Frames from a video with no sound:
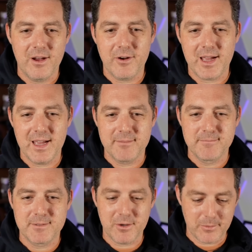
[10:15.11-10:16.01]
Okay,
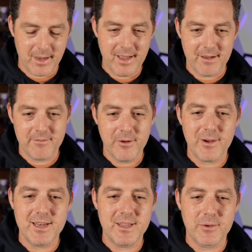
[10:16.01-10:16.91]
so I have no
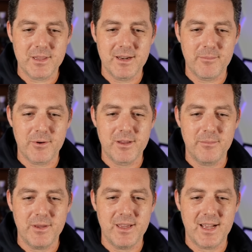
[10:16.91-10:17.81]
idea what the number could be.